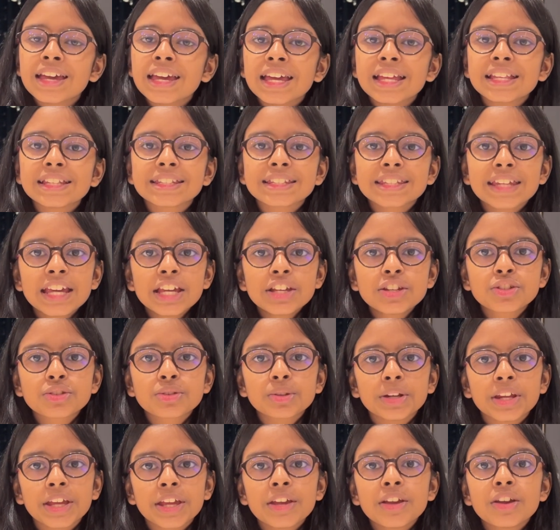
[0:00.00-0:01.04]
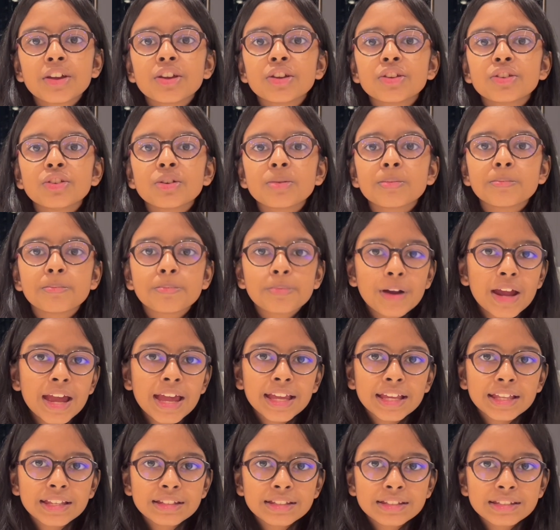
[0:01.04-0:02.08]
In stage three, your
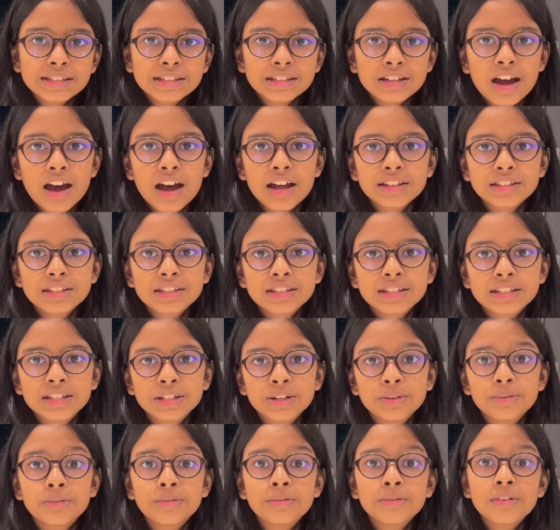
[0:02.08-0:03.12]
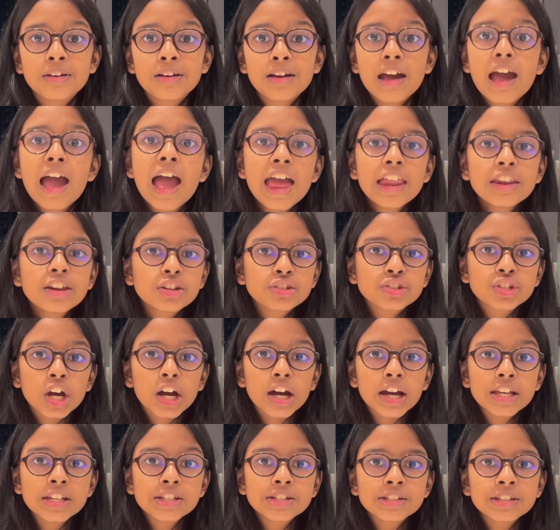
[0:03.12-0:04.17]
brain starts to
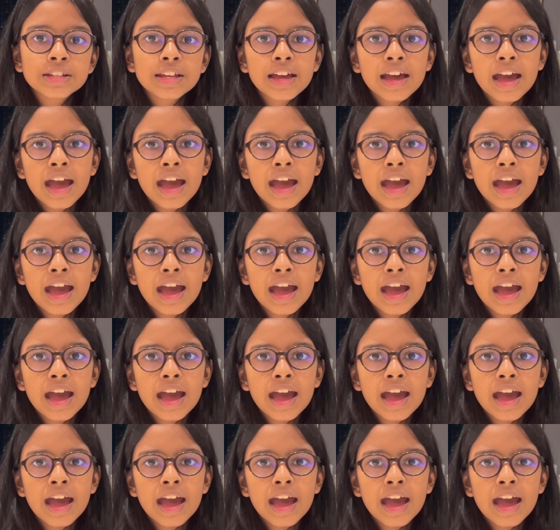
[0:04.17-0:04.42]
energize